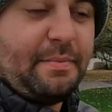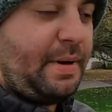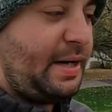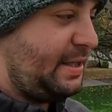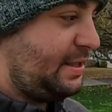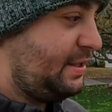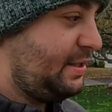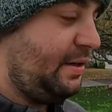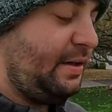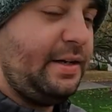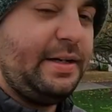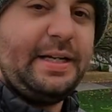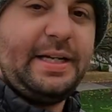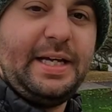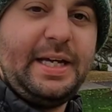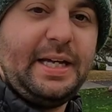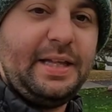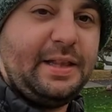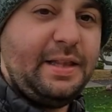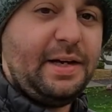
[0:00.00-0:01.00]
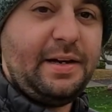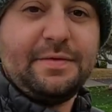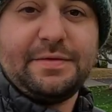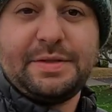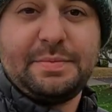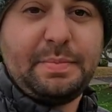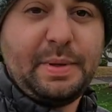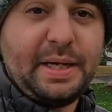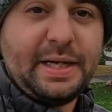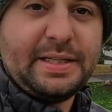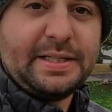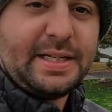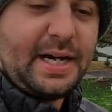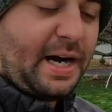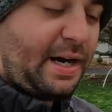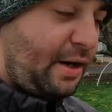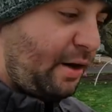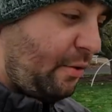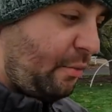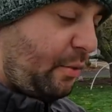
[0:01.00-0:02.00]
My son, he loves playing
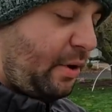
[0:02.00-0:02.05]
soccer.